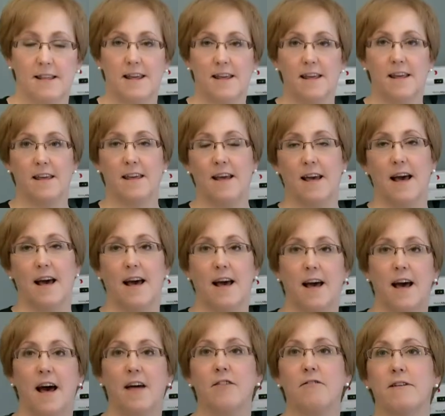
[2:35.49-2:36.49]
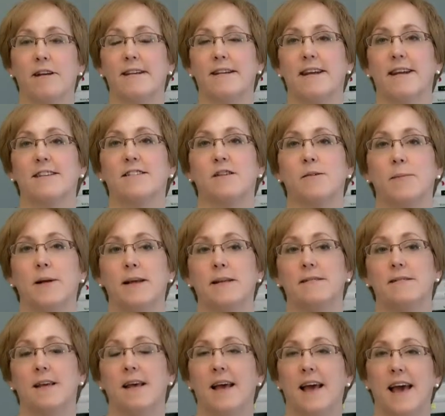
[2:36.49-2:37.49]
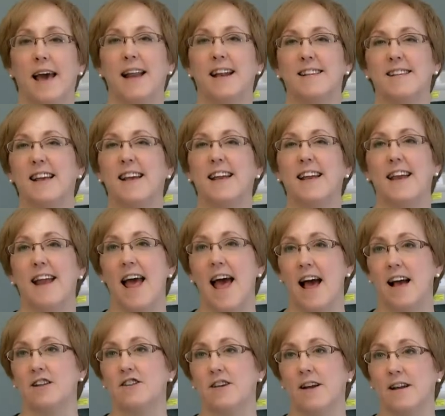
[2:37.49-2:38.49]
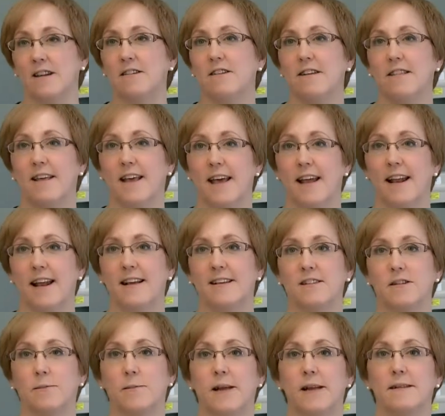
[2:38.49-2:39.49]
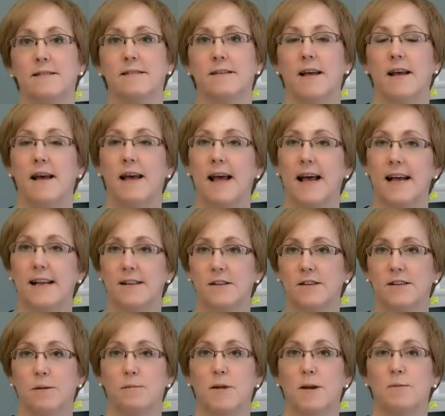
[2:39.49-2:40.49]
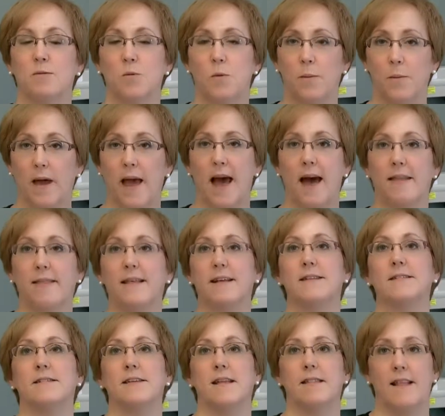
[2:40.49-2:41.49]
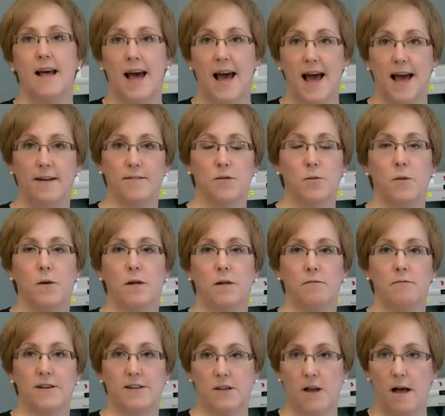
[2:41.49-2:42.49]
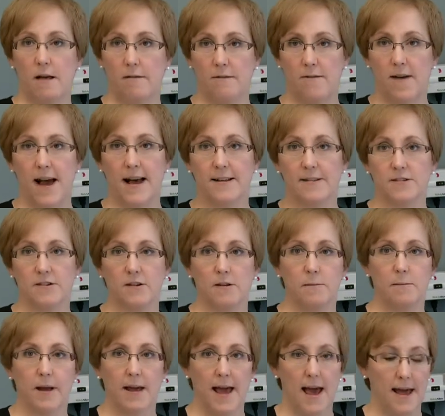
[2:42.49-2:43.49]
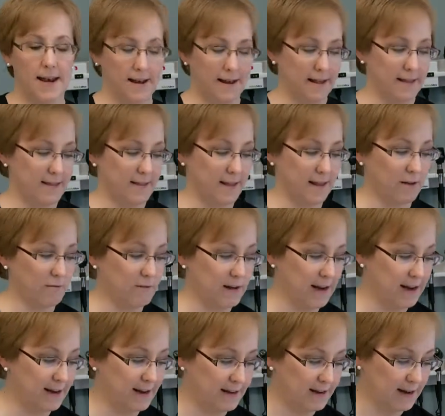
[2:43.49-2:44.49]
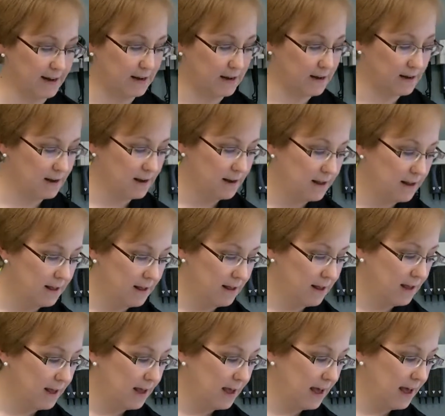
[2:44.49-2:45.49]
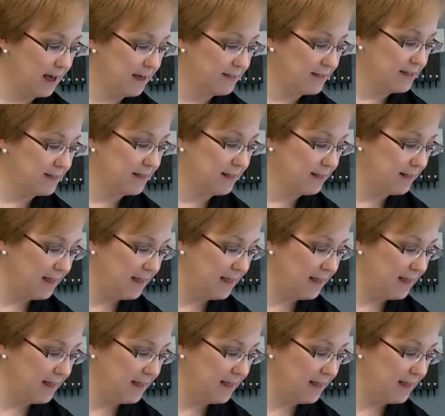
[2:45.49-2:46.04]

the other antihistamines, and it's like an adjunct to the antihistamines. And sometimes when we add this in, the hives will resolve faster by adding in the ranitidine. And then the